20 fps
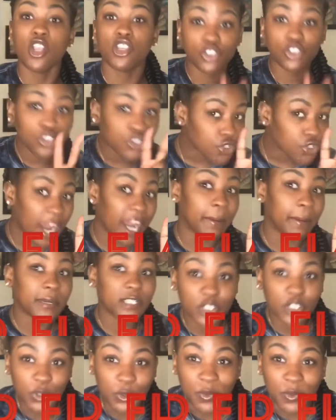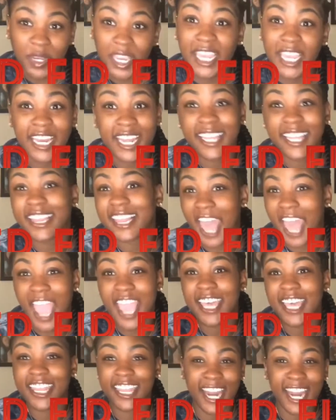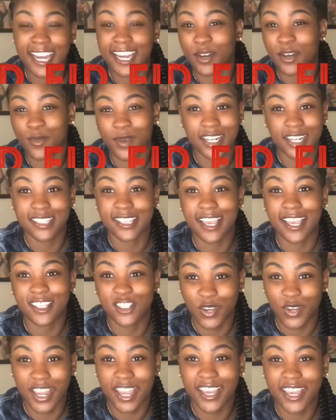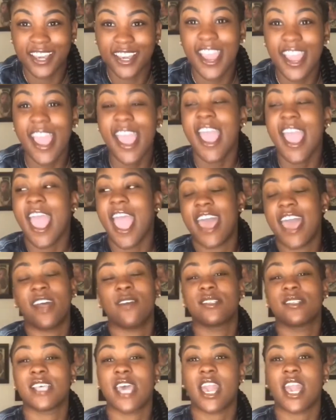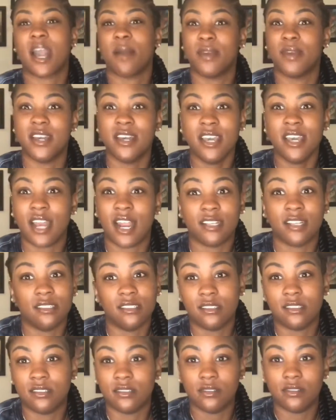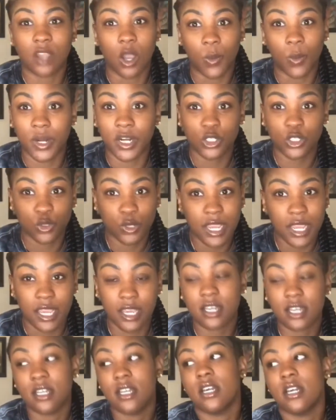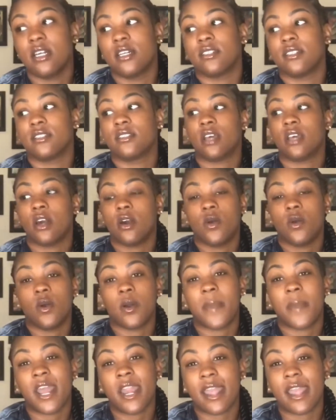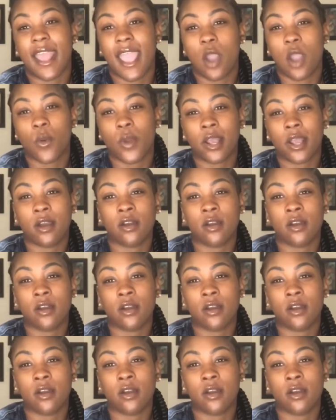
So strike number 2, he didn't like that I didn't want to take a drink. And I was like, I'm good, I just don't want to drink. So about an hour